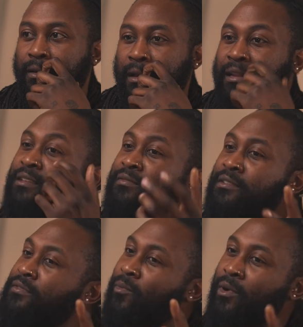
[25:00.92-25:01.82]
And even
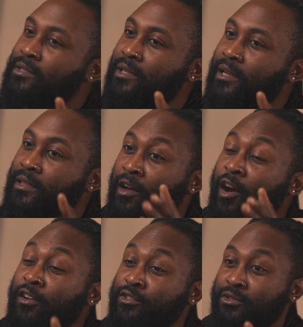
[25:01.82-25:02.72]
if it was like their
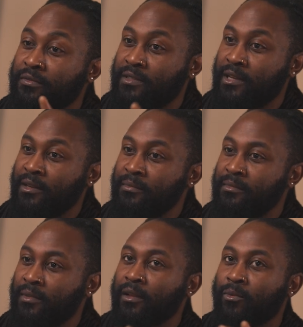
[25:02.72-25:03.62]
100th
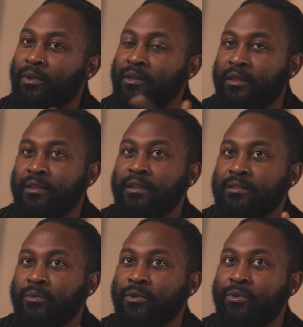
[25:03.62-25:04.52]
time, like one of the
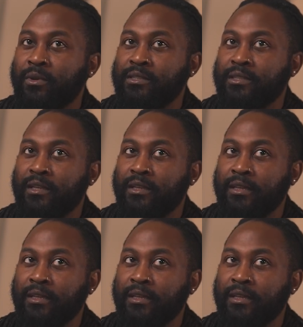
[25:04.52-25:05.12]
things that we always say